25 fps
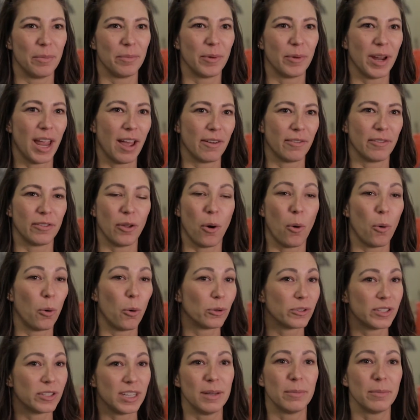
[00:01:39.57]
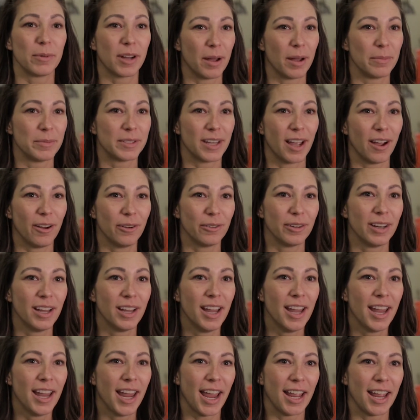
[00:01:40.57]
We have the whole team comes out
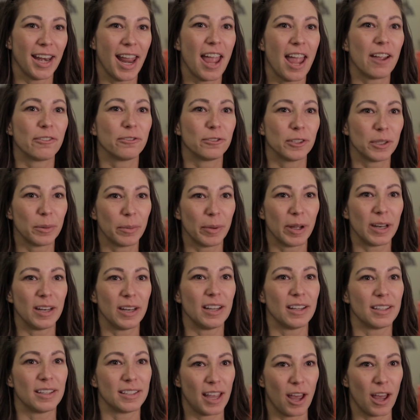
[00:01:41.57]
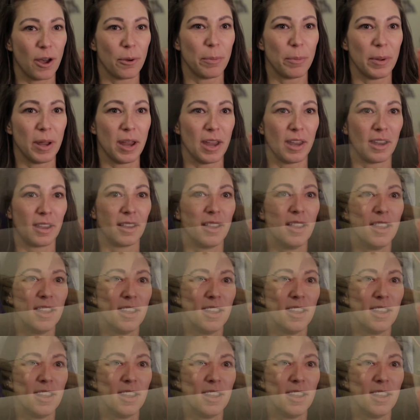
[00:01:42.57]
and everybody is helping